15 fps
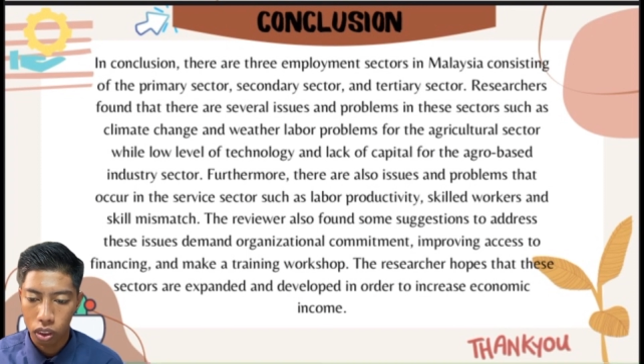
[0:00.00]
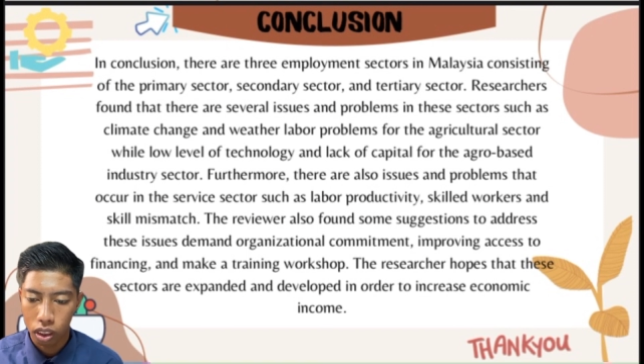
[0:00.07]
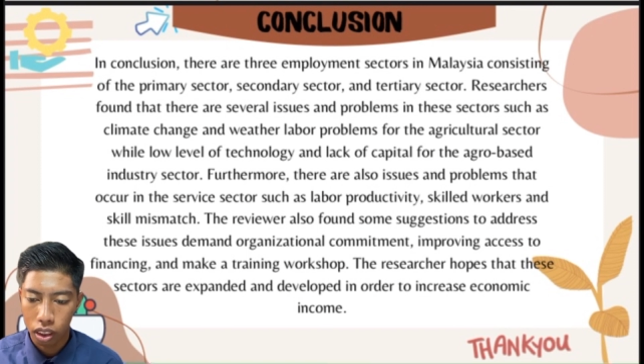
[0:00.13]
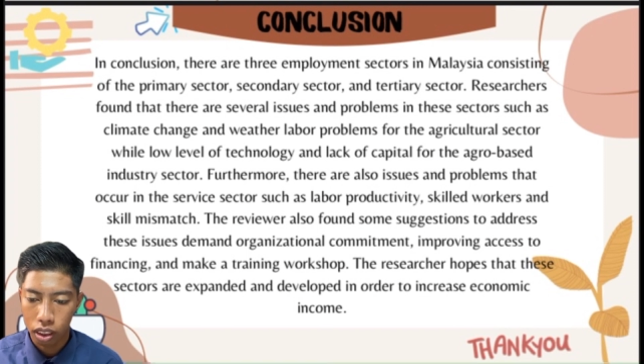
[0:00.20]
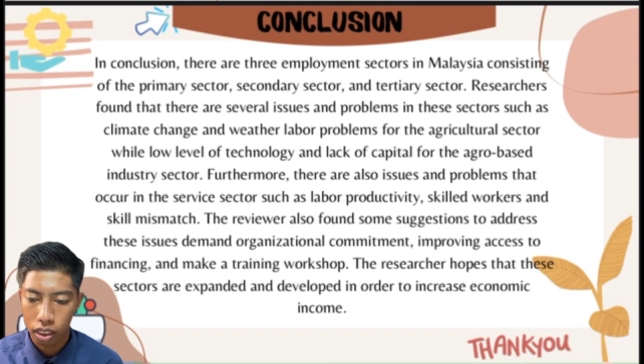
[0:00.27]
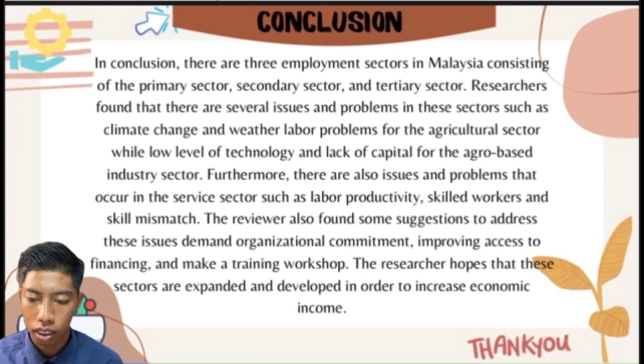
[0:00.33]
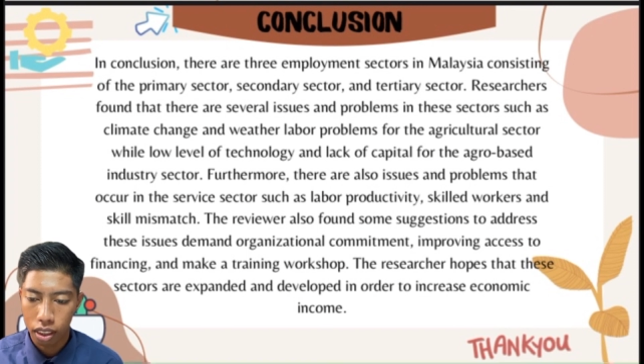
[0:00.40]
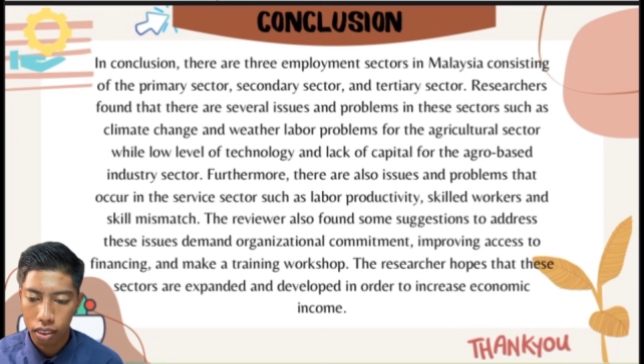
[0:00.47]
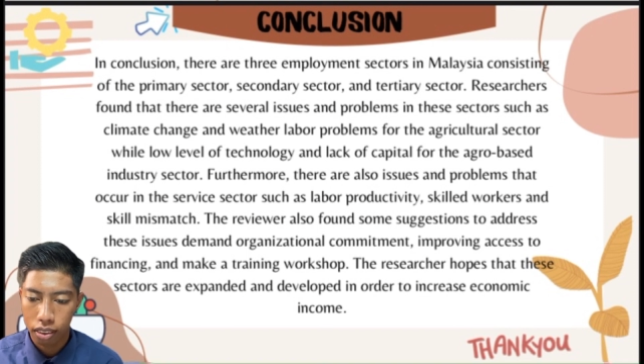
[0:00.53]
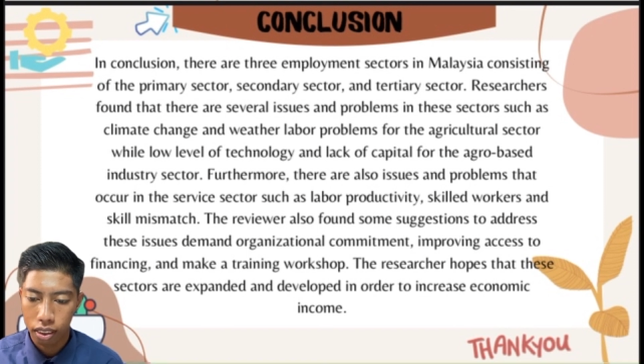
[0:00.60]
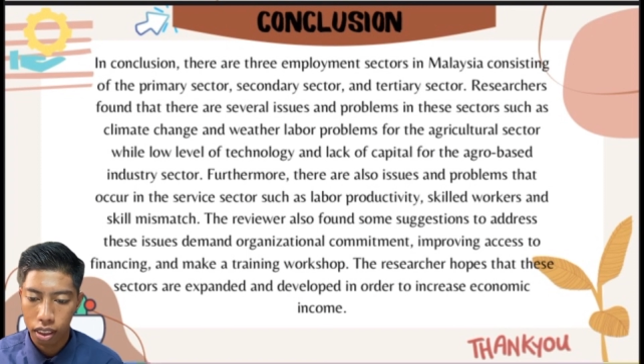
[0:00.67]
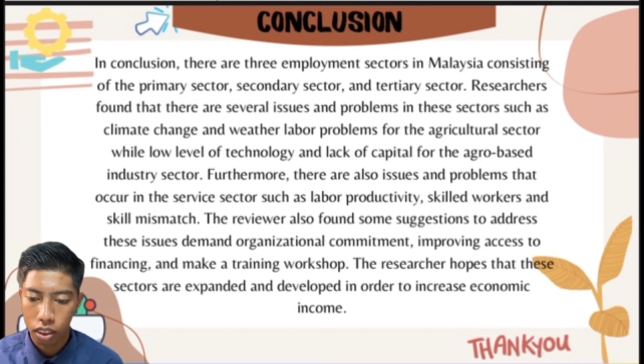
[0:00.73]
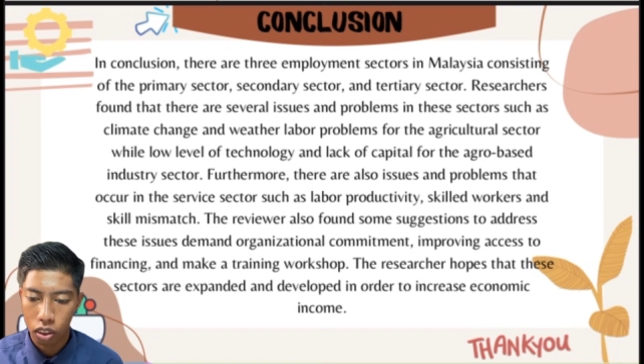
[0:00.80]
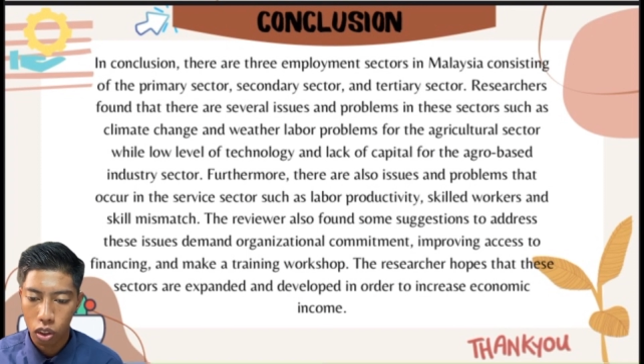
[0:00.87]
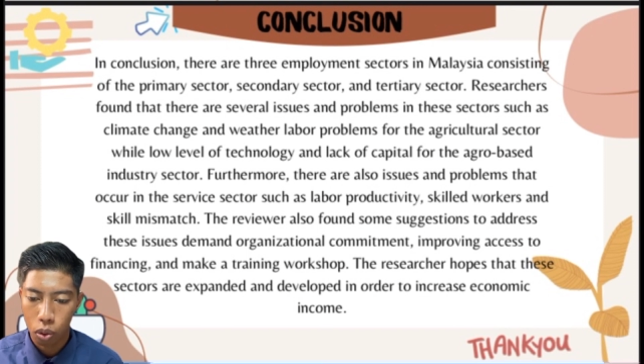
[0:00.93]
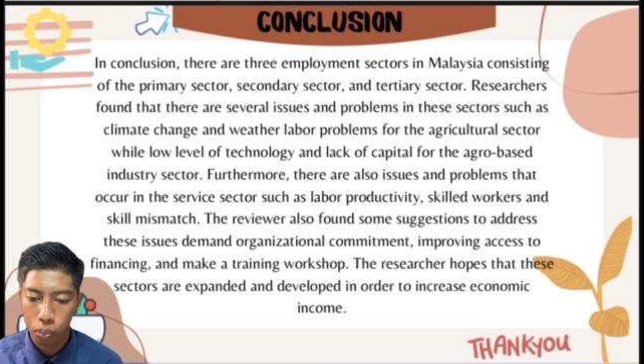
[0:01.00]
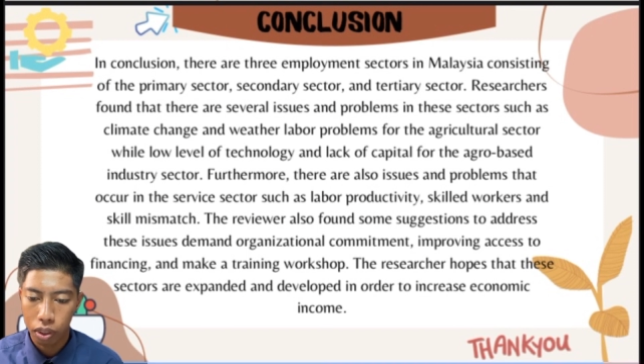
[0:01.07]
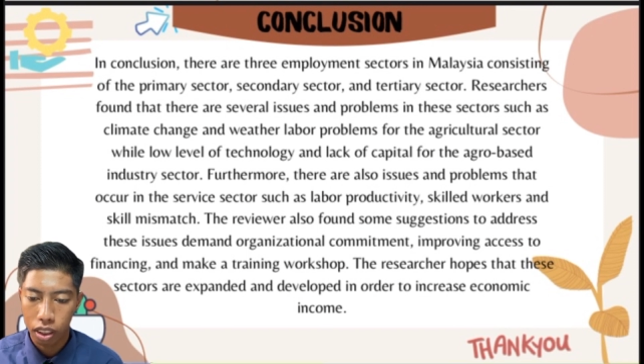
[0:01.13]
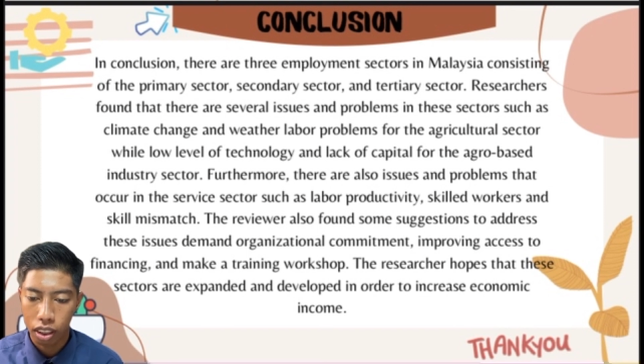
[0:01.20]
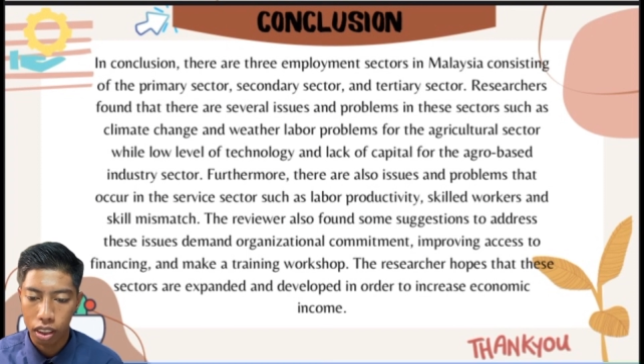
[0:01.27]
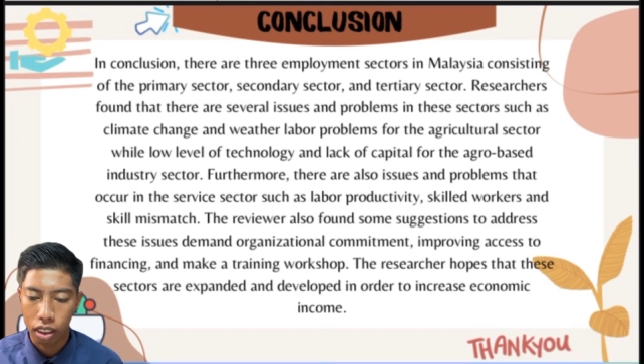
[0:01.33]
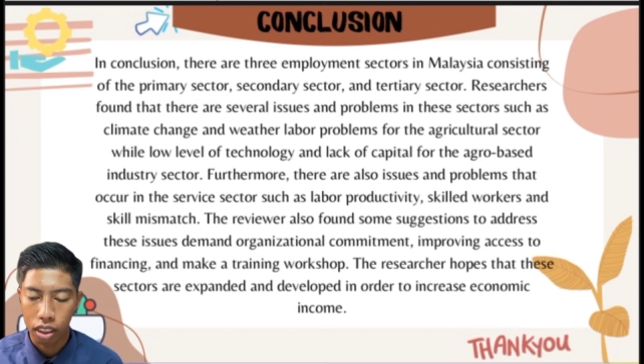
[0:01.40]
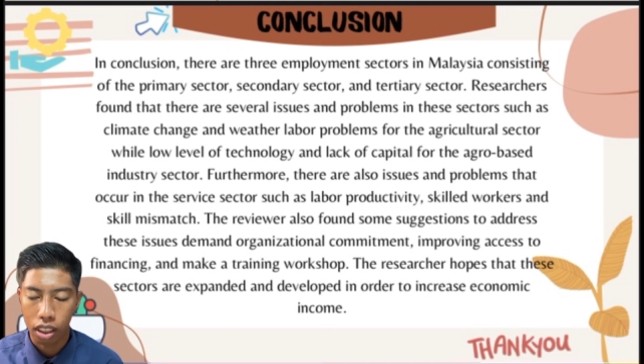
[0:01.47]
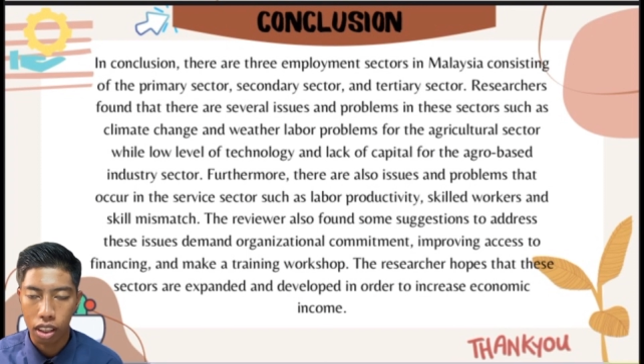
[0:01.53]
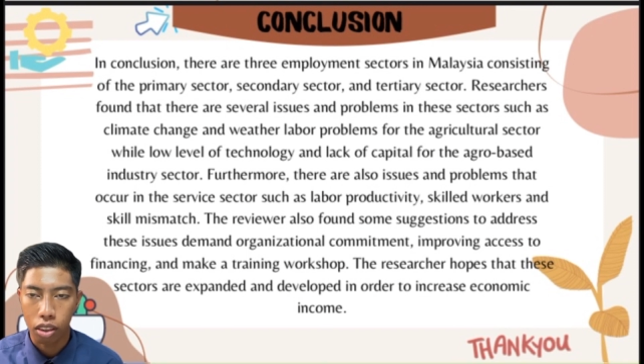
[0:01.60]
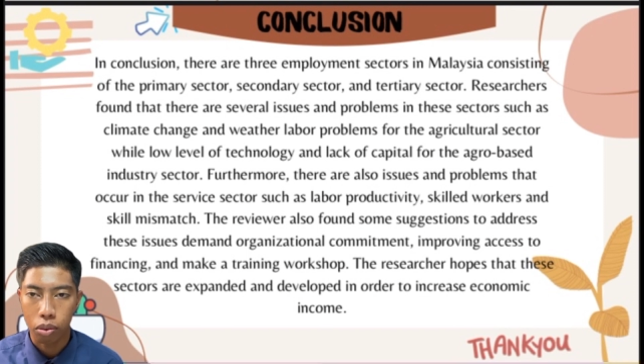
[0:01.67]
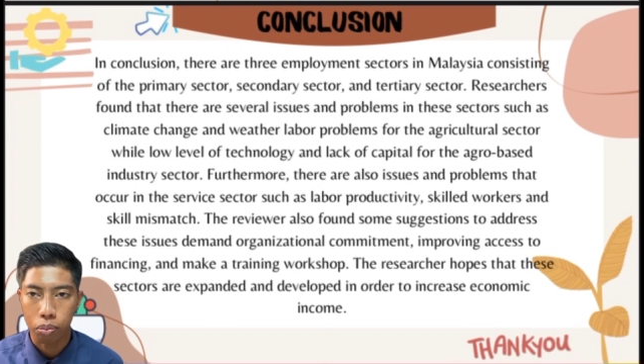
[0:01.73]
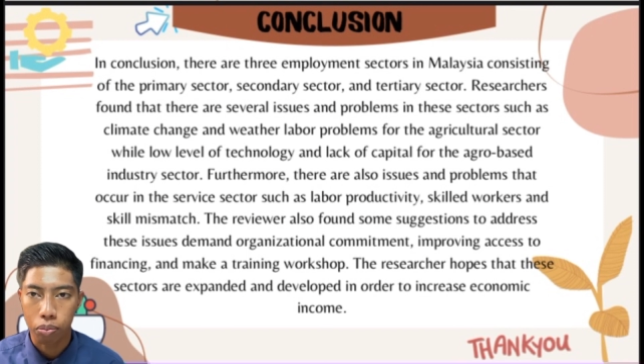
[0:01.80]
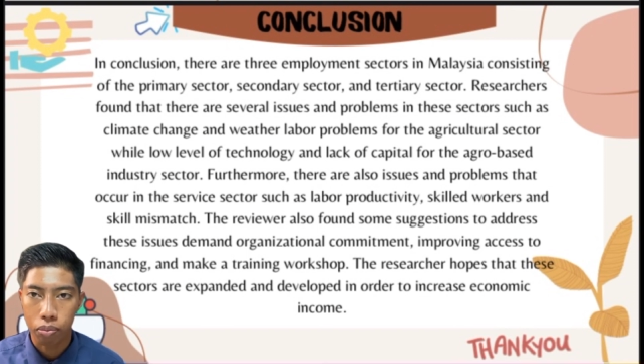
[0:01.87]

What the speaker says: increase economic income.